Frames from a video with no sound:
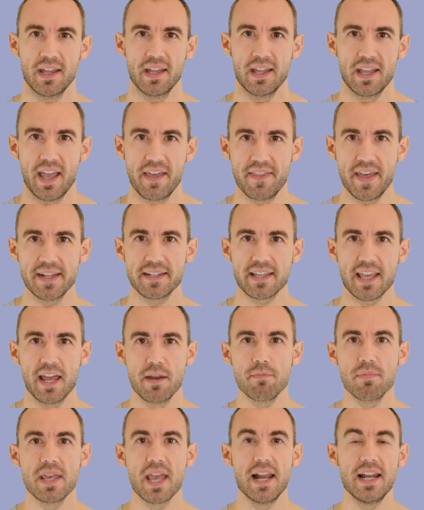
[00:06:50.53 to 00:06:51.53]
And that can
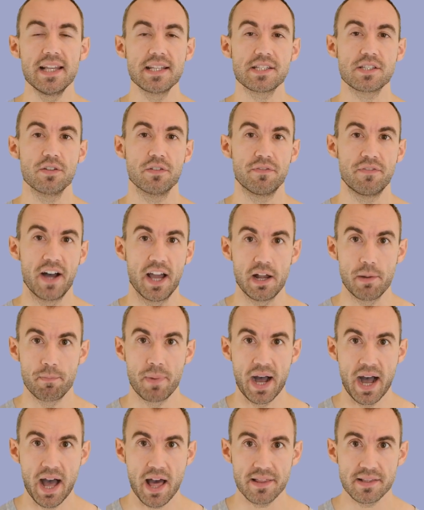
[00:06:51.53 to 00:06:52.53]
be a list of file
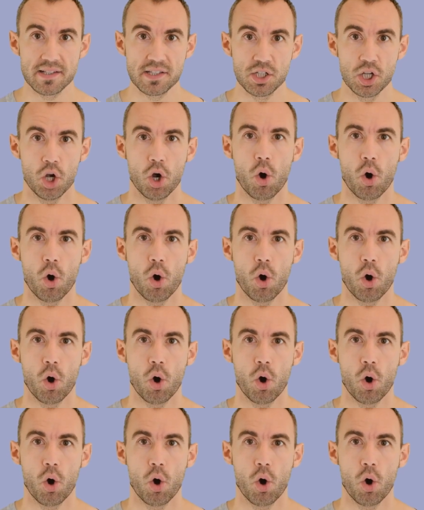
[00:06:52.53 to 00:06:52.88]
paths,